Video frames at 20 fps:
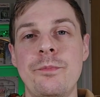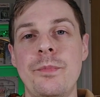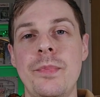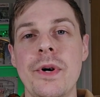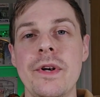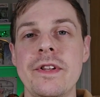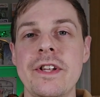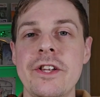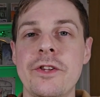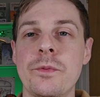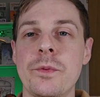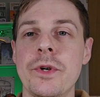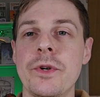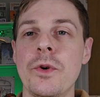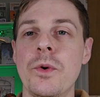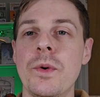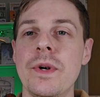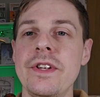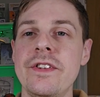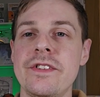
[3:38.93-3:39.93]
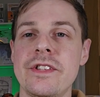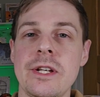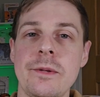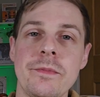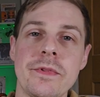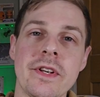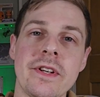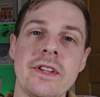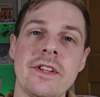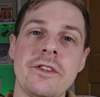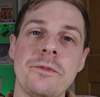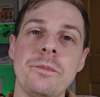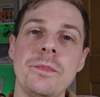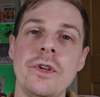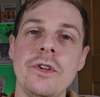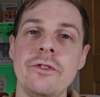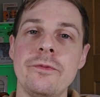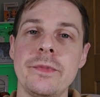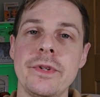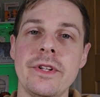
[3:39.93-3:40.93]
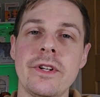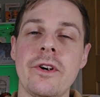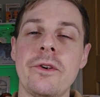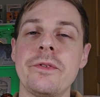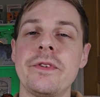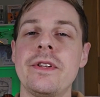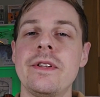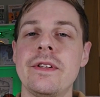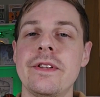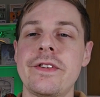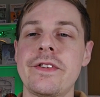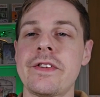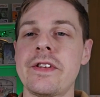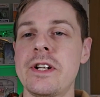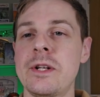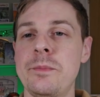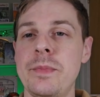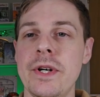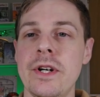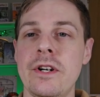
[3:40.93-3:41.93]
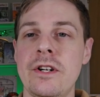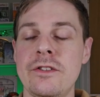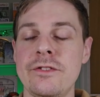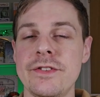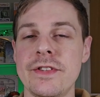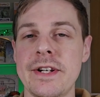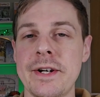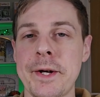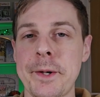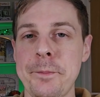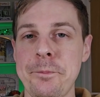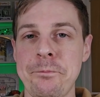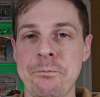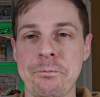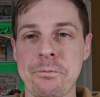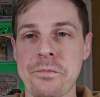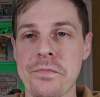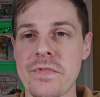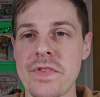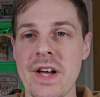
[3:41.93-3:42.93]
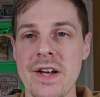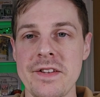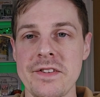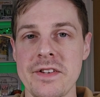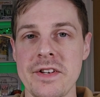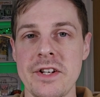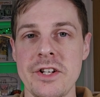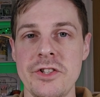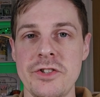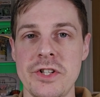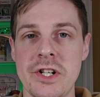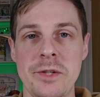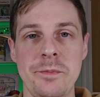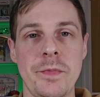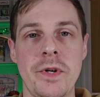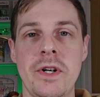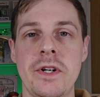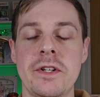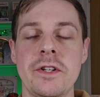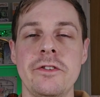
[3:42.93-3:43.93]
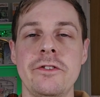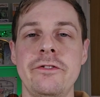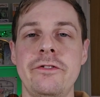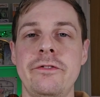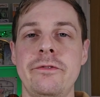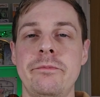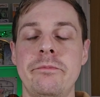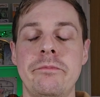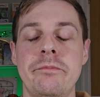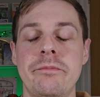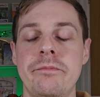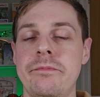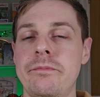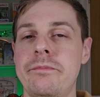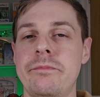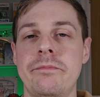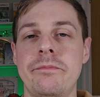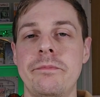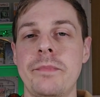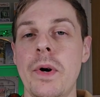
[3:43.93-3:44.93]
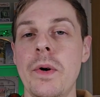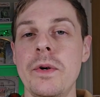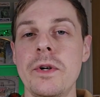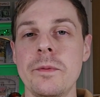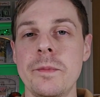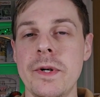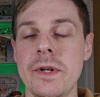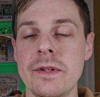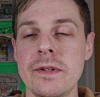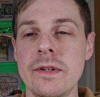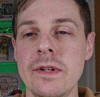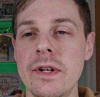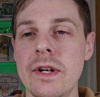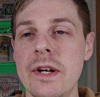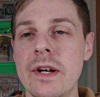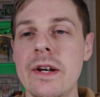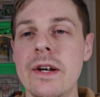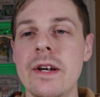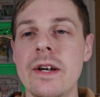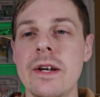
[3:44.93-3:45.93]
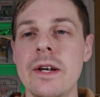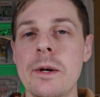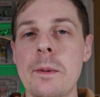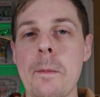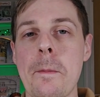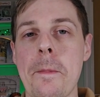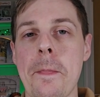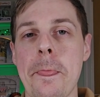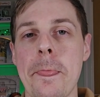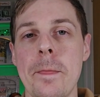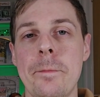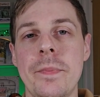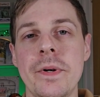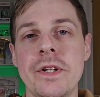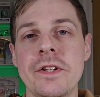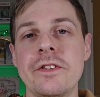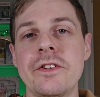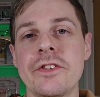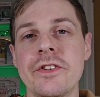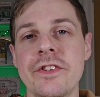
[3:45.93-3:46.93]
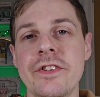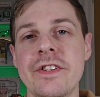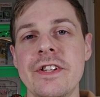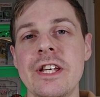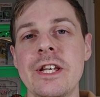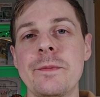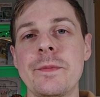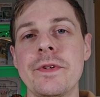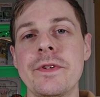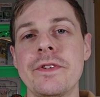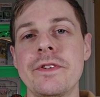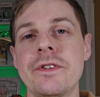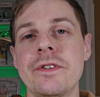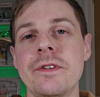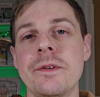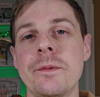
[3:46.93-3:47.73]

but this one always seems like there's movement. Obviously there's still a bit of that, that's like a trademark of Pokemon, but it doesn't seem as